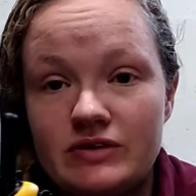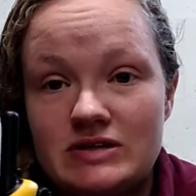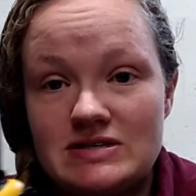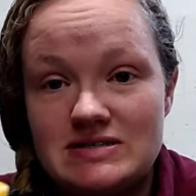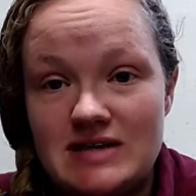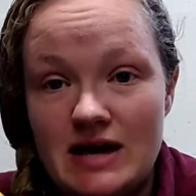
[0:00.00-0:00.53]

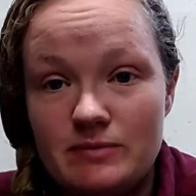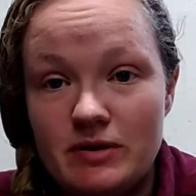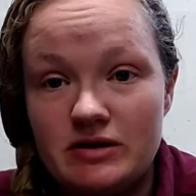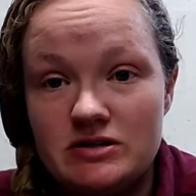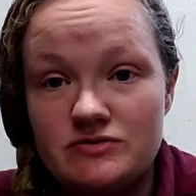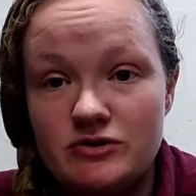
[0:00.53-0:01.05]
Side button
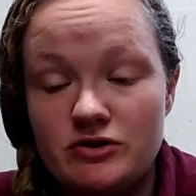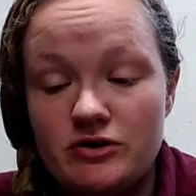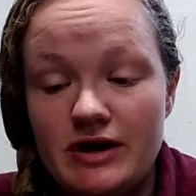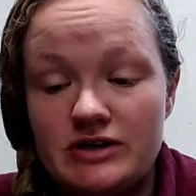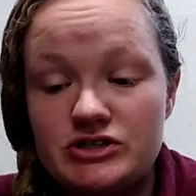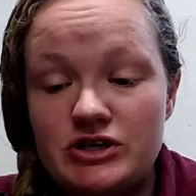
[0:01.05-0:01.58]
is for
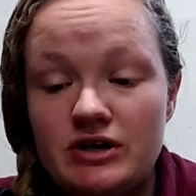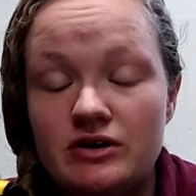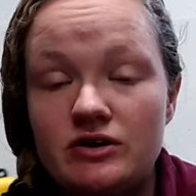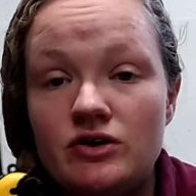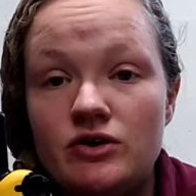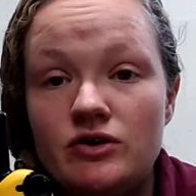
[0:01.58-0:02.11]
correction,
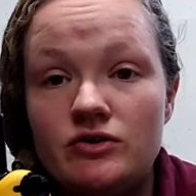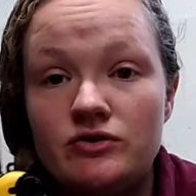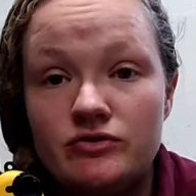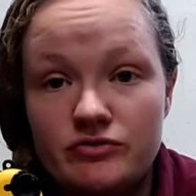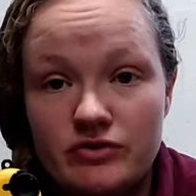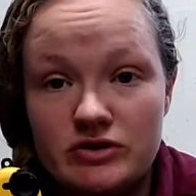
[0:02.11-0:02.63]

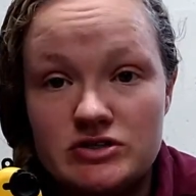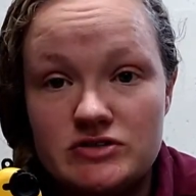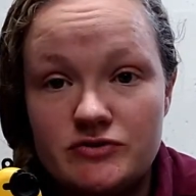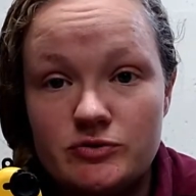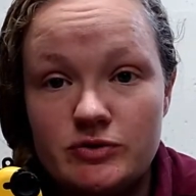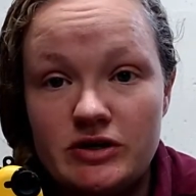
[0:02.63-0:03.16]
front is for
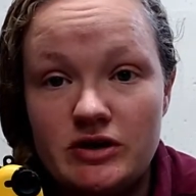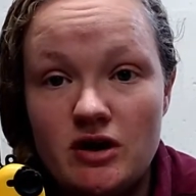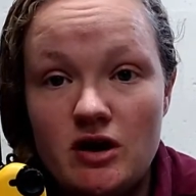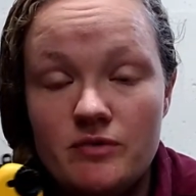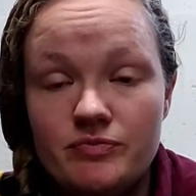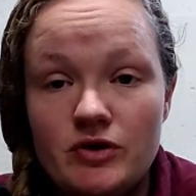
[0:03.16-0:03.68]
recall.
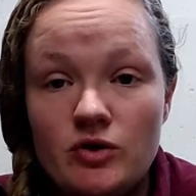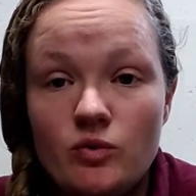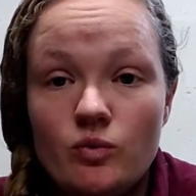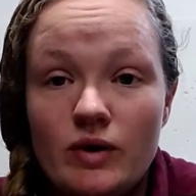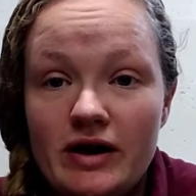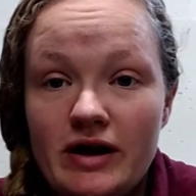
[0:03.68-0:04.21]

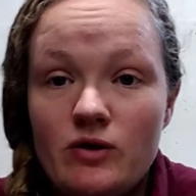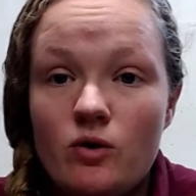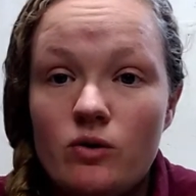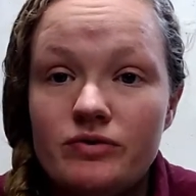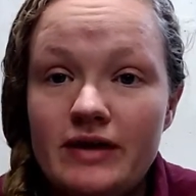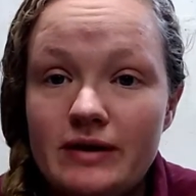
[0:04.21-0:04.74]
When I
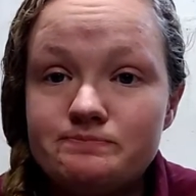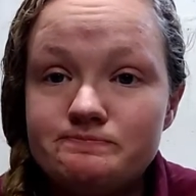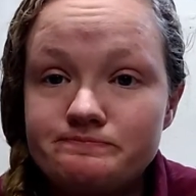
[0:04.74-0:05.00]
hold them,